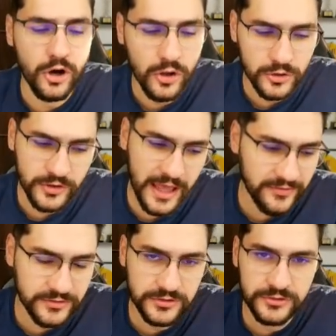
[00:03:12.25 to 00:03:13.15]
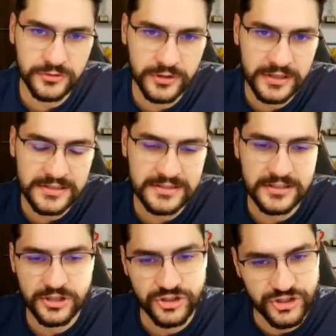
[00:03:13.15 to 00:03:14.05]
All you have to do is
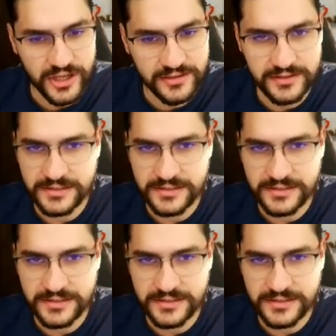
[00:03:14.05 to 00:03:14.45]
check the